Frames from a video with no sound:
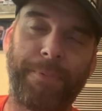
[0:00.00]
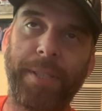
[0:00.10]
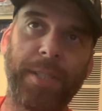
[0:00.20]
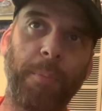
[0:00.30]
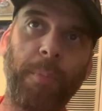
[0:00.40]

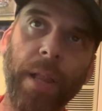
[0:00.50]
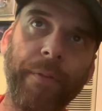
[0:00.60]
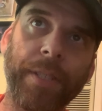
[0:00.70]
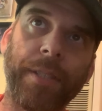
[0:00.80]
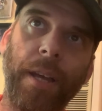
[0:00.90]
see some
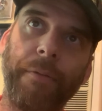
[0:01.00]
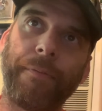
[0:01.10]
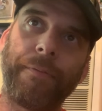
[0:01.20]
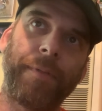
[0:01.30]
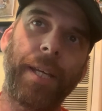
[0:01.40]
relevant
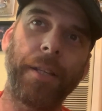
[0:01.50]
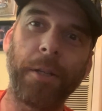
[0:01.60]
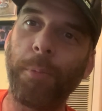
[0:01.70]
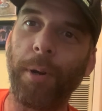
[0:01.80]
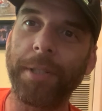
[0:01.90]
stuff, get a
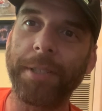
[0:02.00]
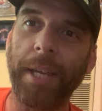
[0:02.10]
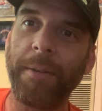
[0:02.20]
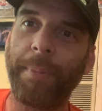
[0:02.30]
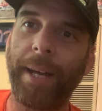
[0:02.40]
little more
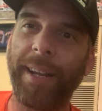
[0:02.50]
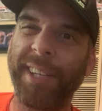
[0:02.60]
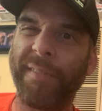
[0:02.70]
excited about.